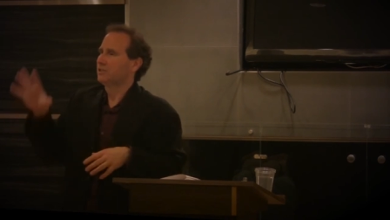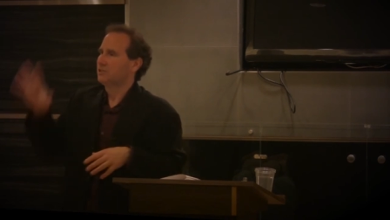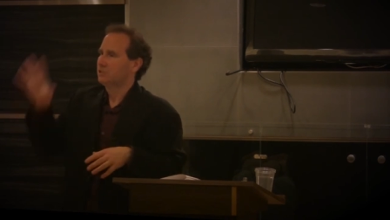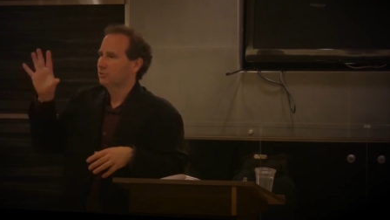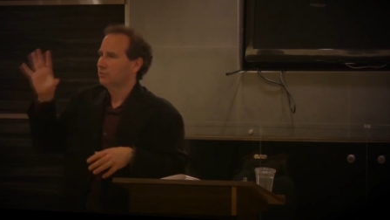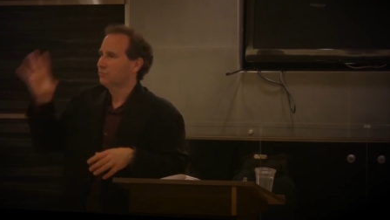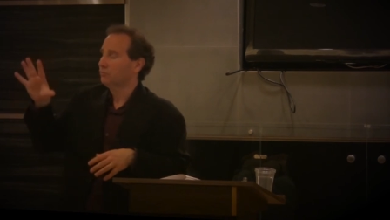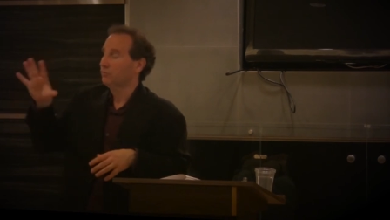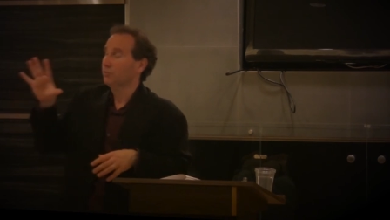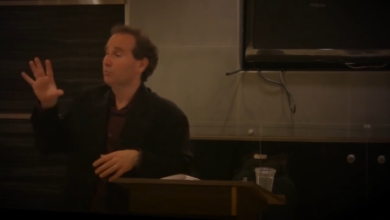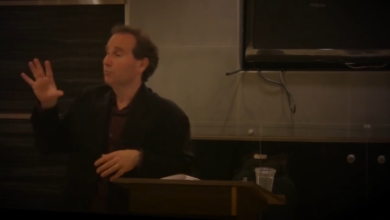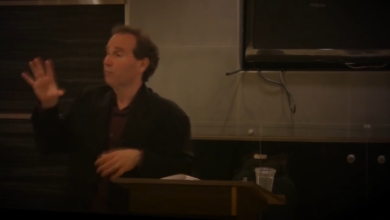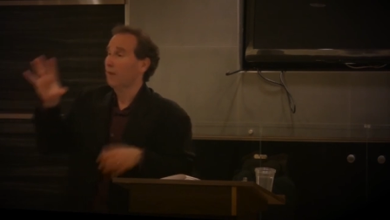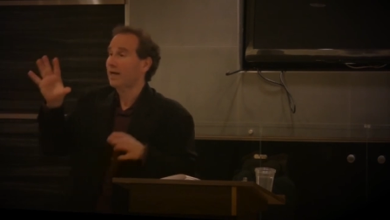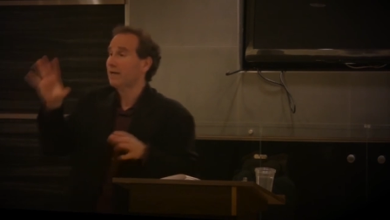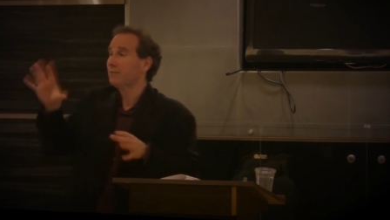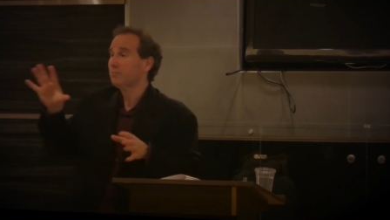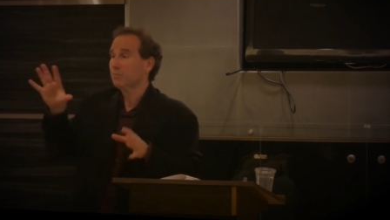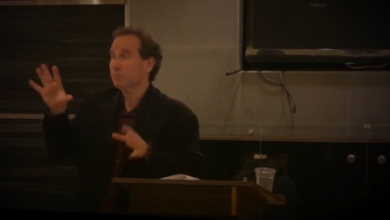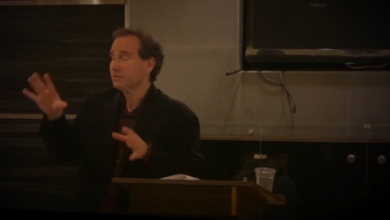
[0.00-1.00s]
He sued for
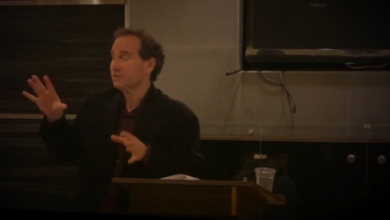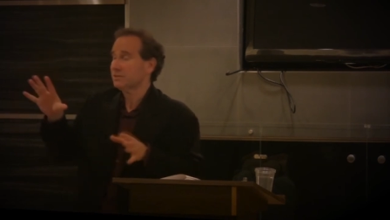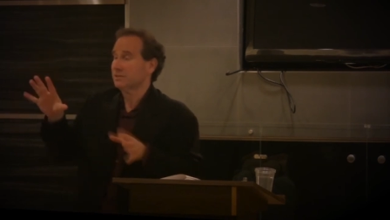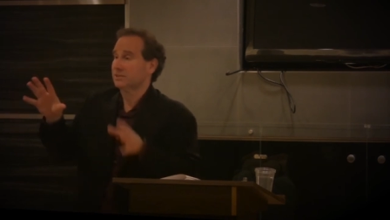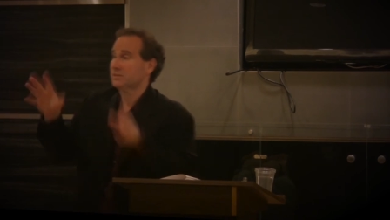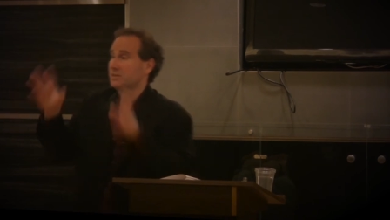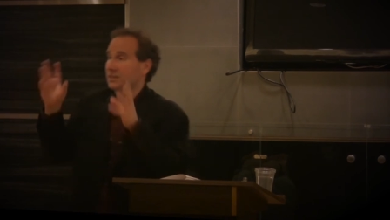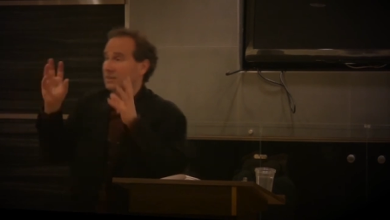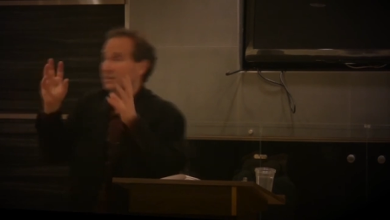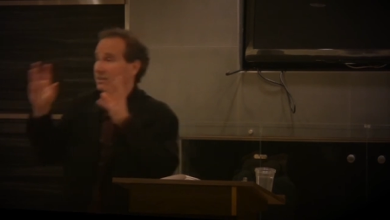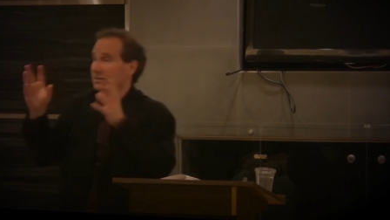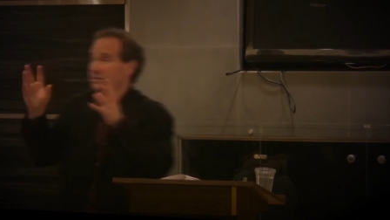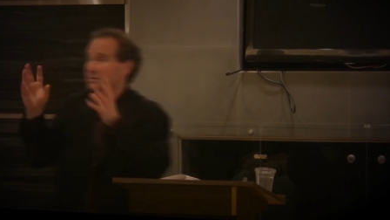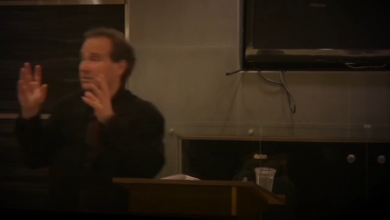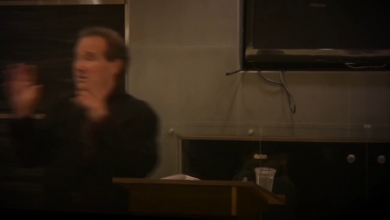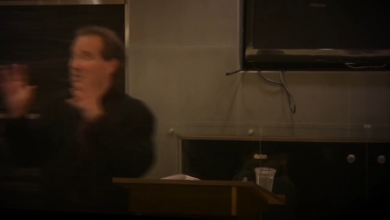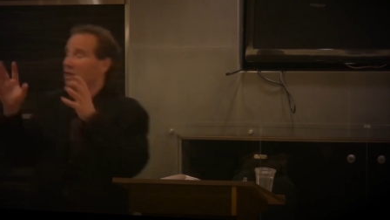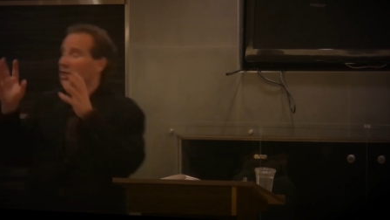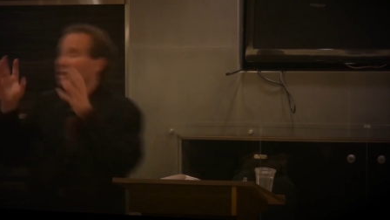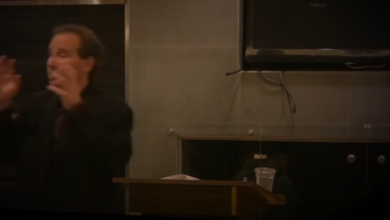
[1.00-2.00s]
right of publicity. He said, this
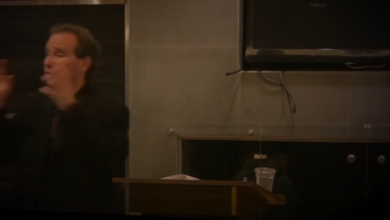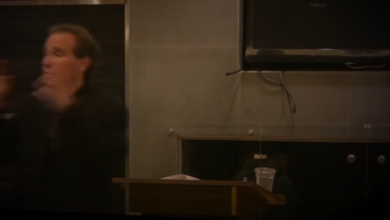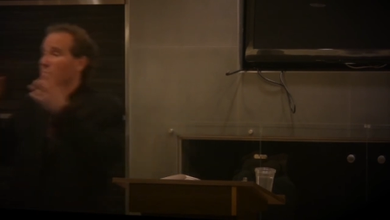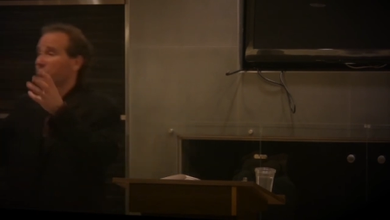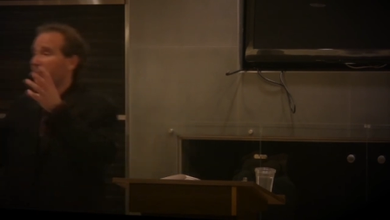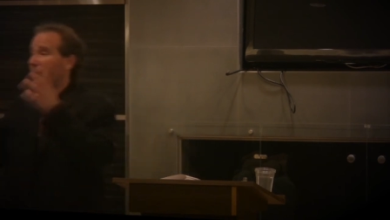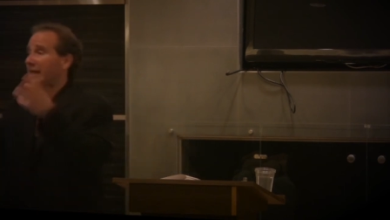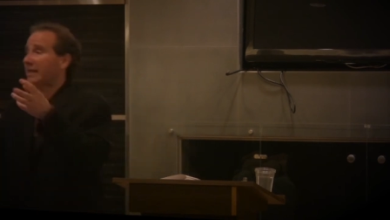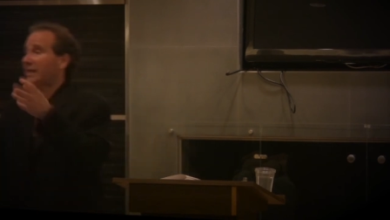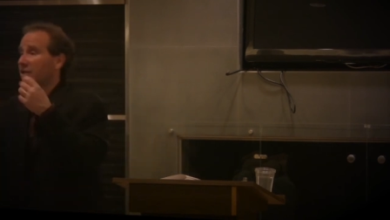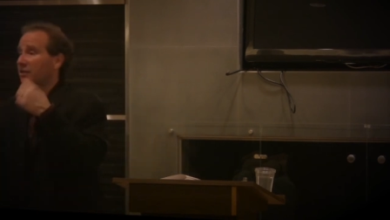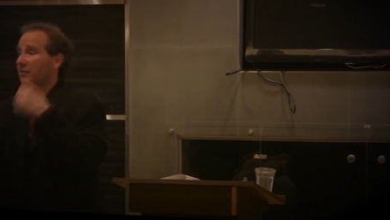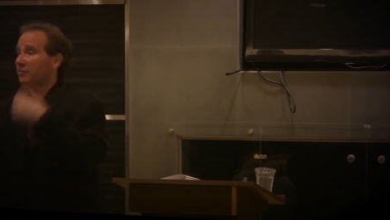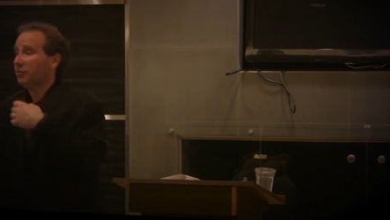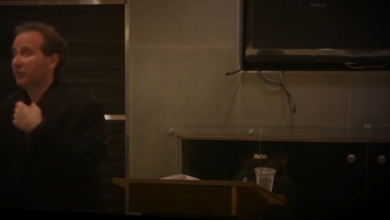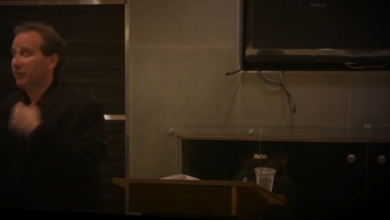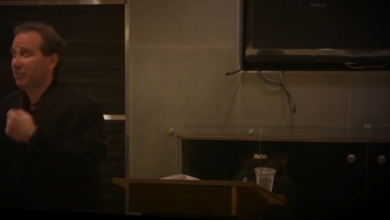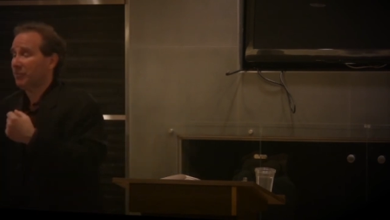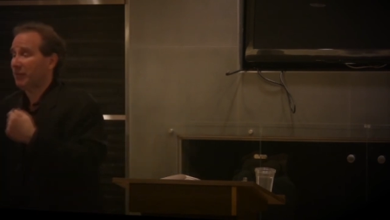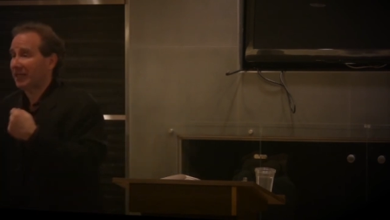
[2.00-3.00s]
is, you're making a
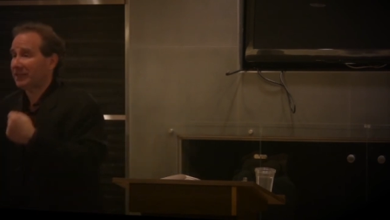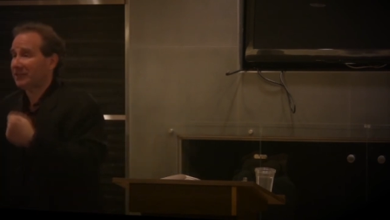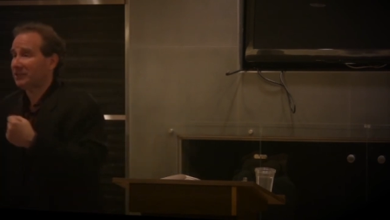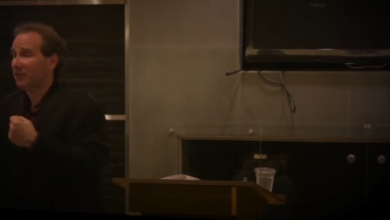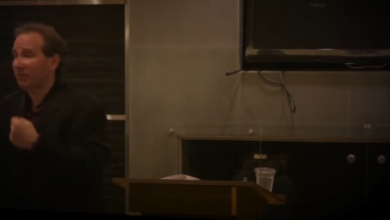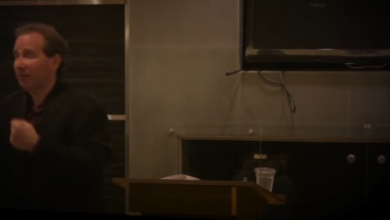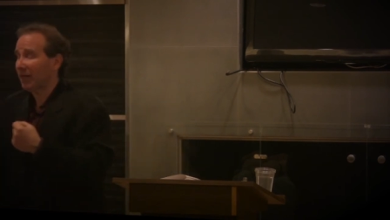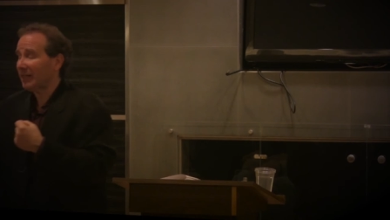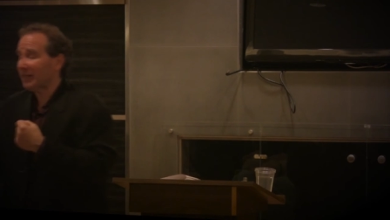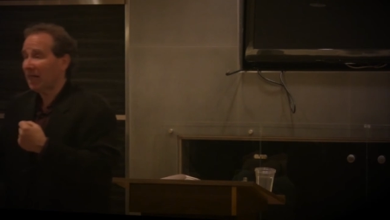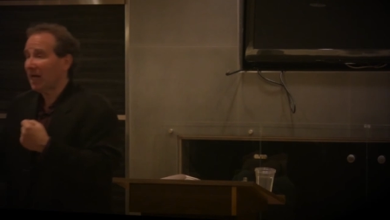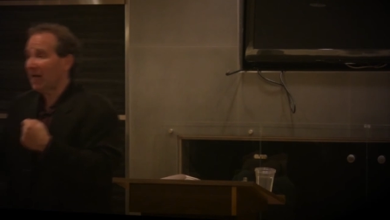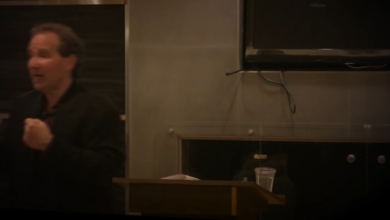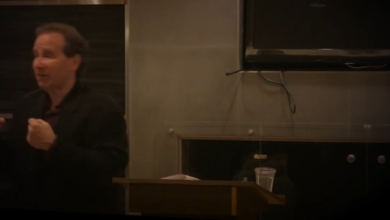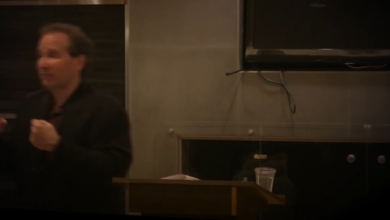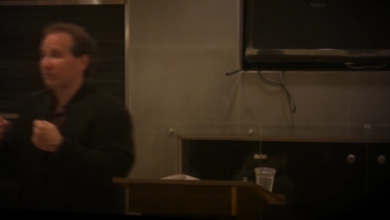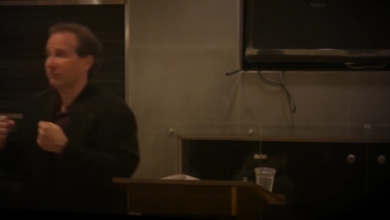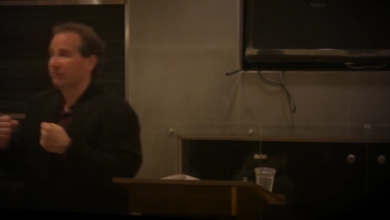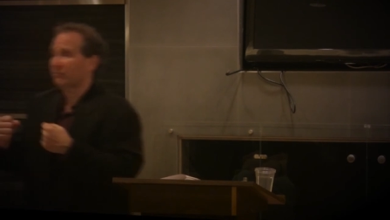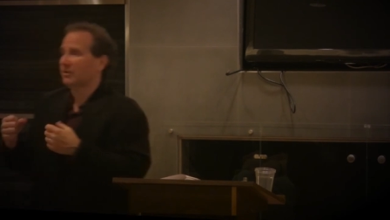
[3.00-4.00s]
movie based on my
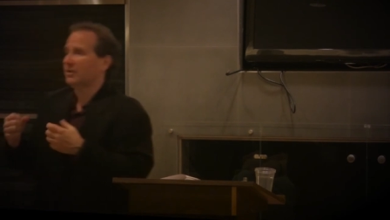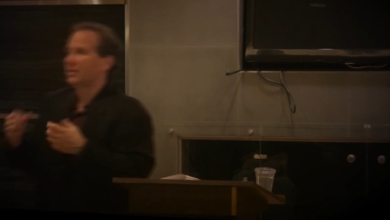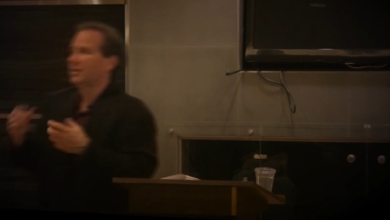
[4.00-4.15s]
life.